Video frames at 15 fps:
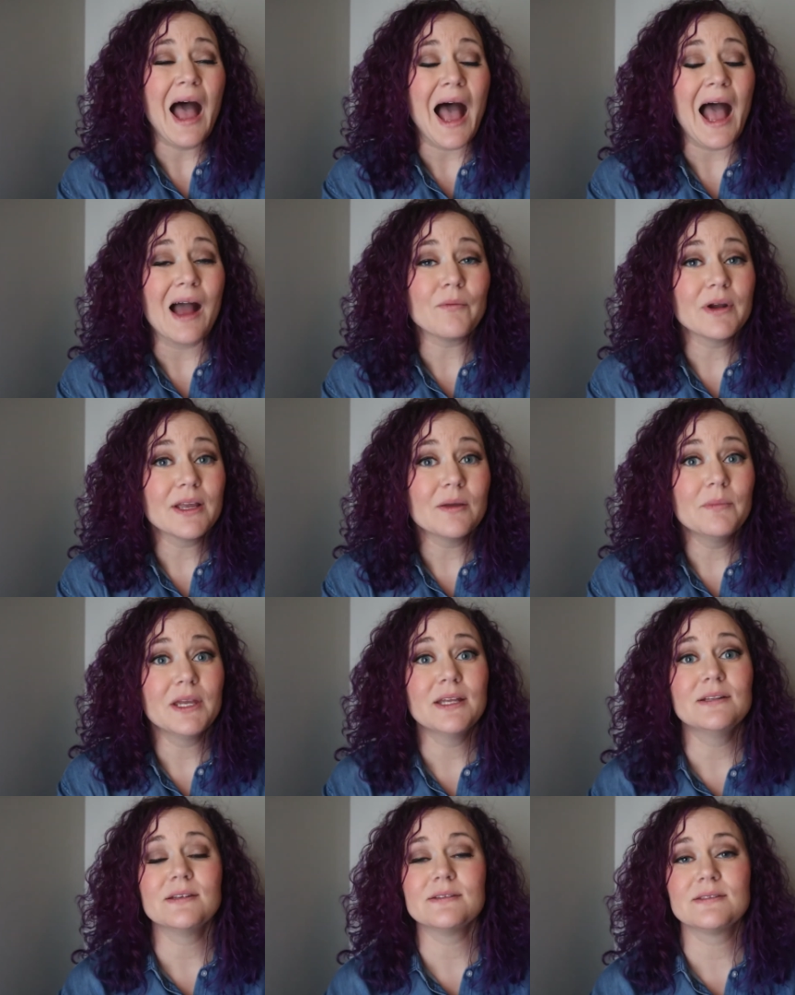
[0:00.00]
I
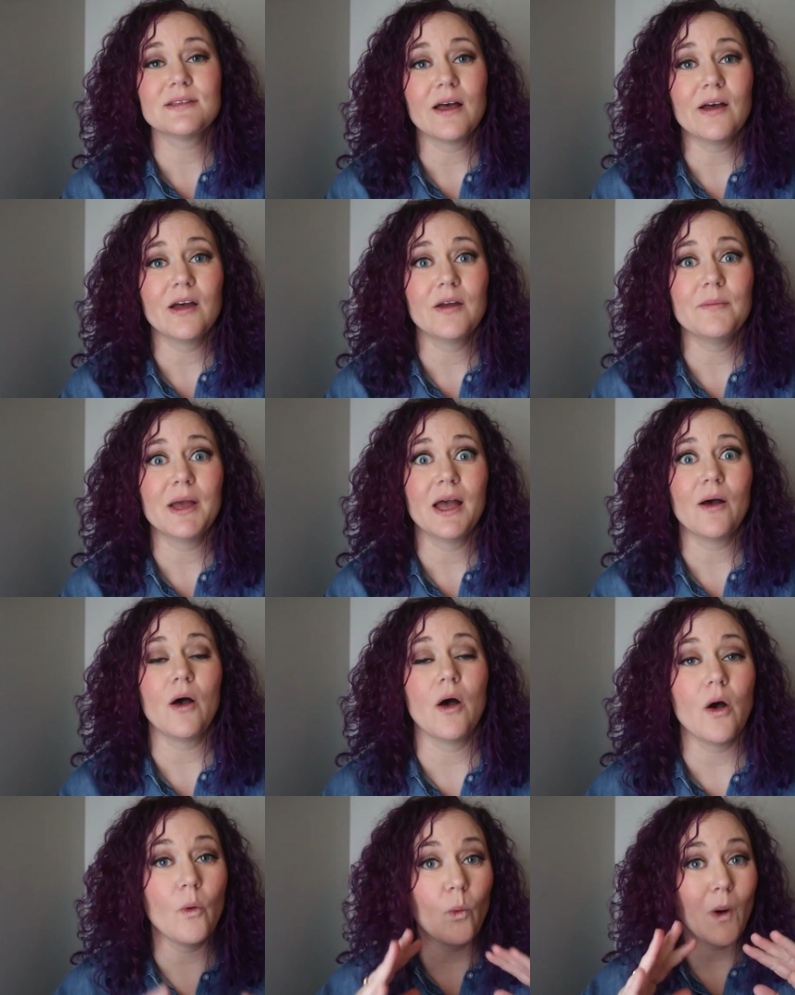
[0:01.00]
recommend some
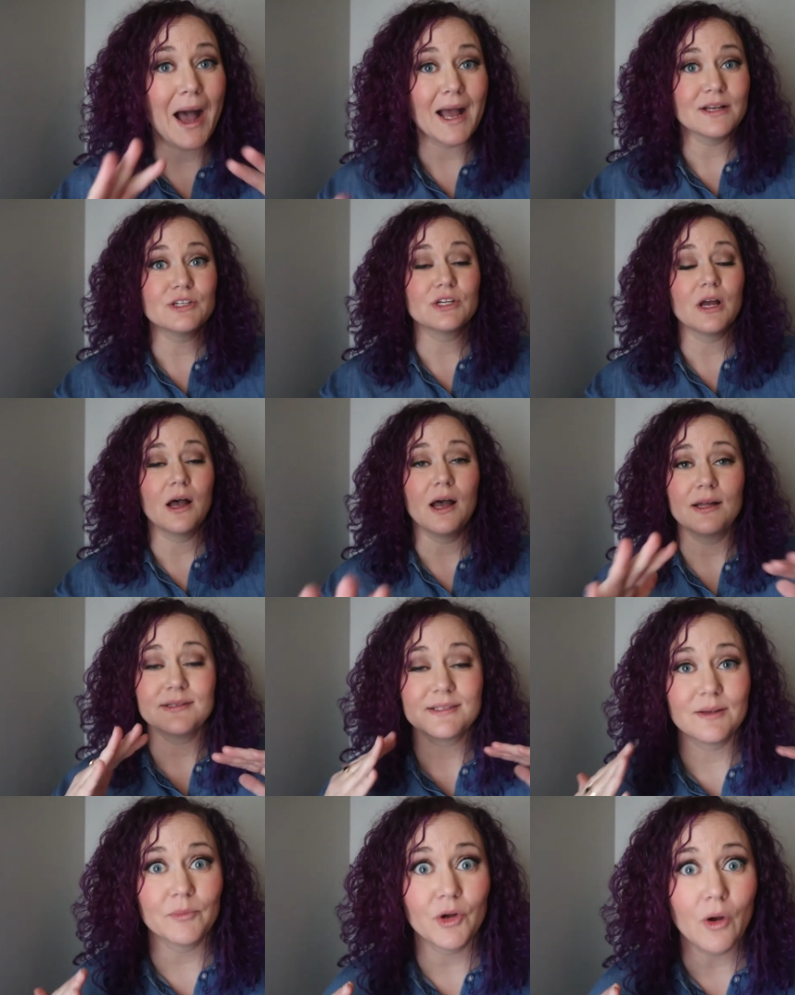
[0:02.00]
wide
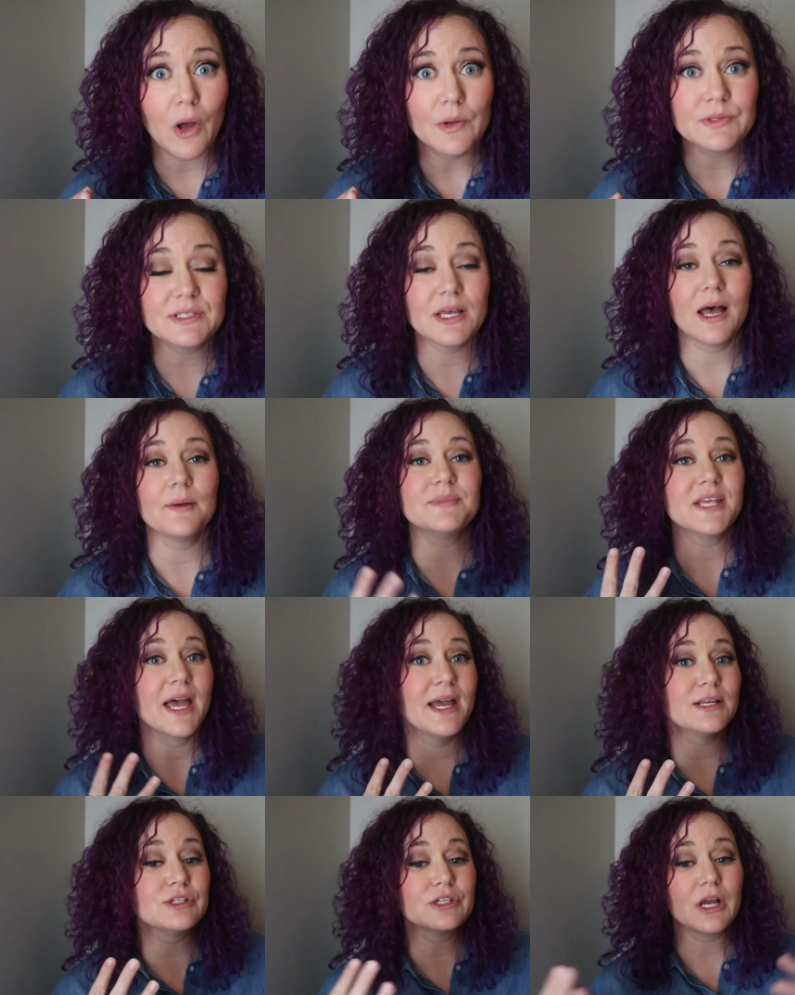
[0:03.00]
shots, some close-ups,
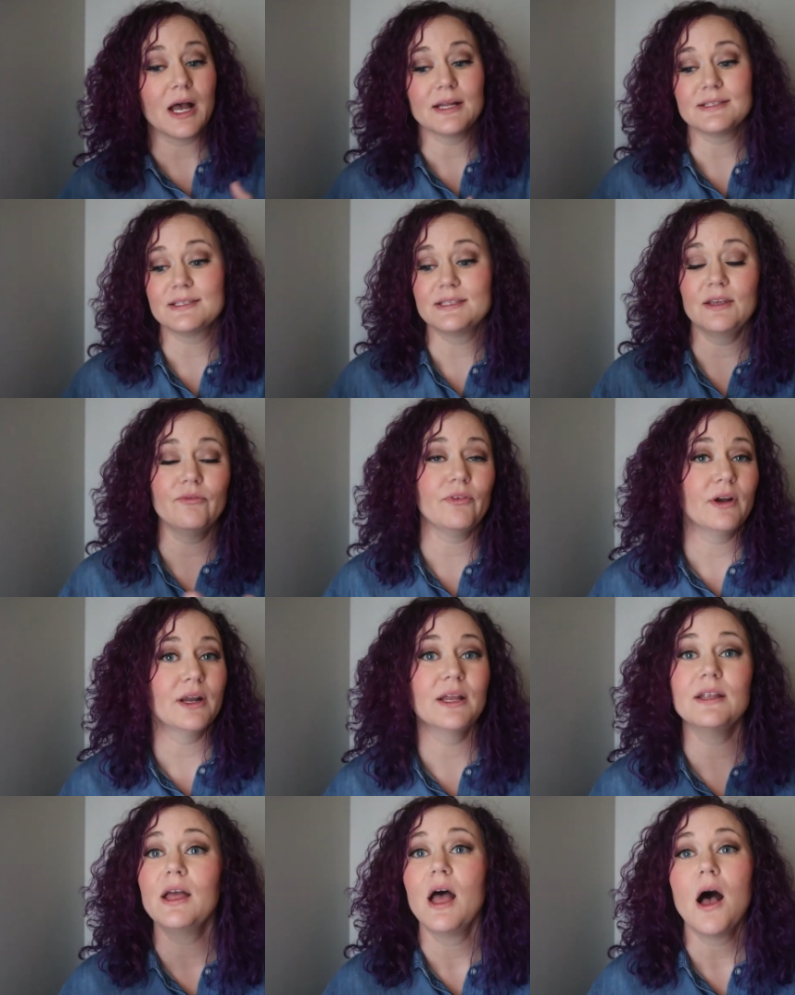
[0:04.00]

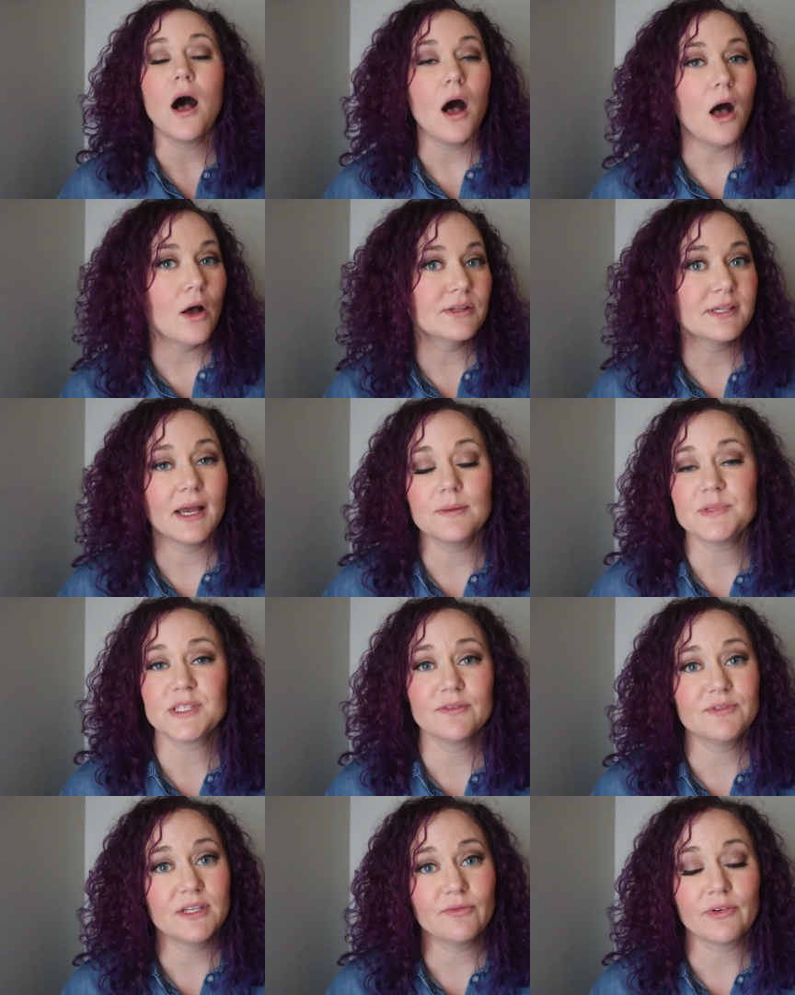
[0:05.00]
headshots, all types
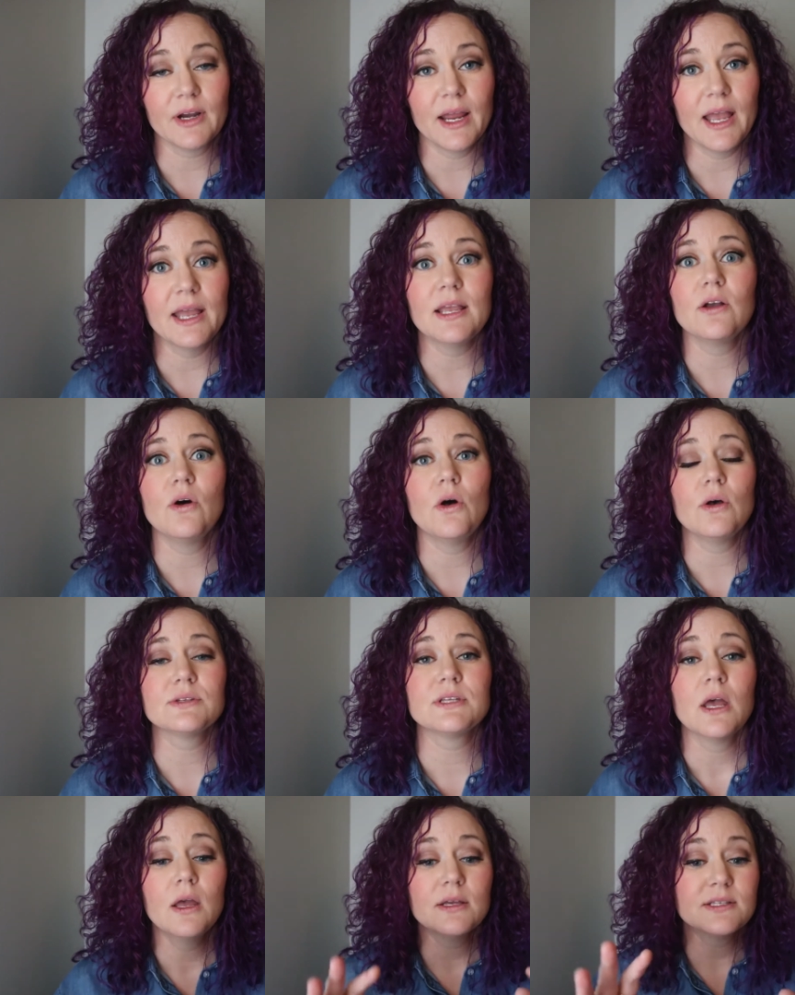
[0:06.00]
of different
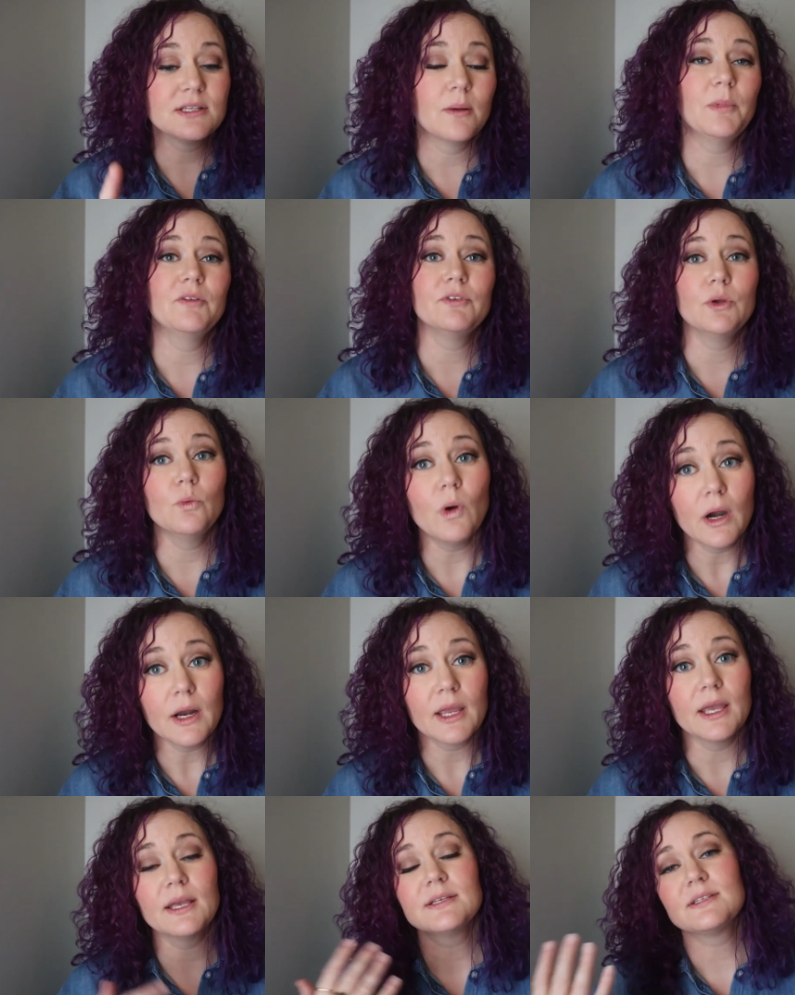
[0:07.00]
angles. Some of you
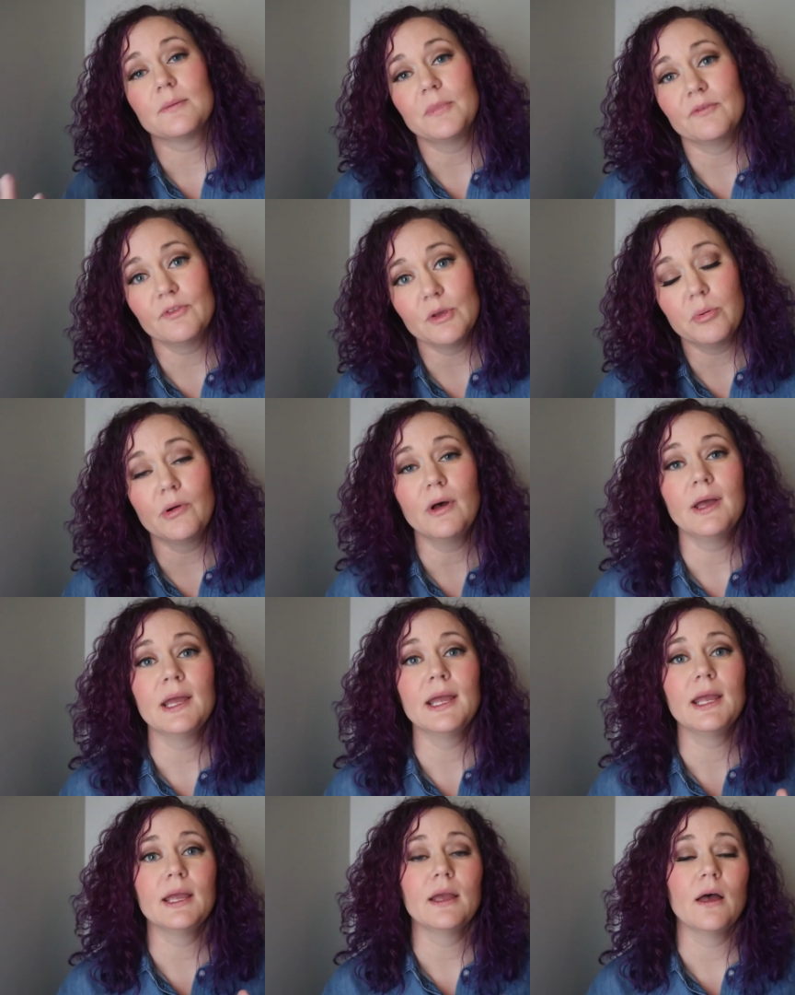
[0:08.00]
working, some of you
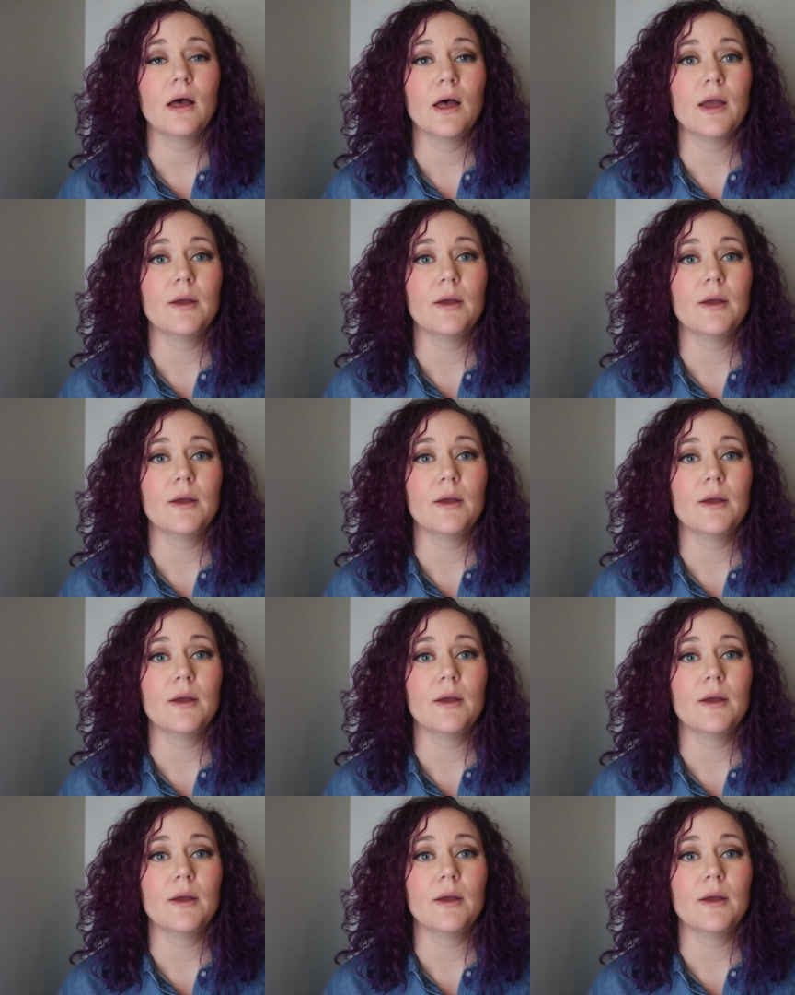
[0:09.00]
playing.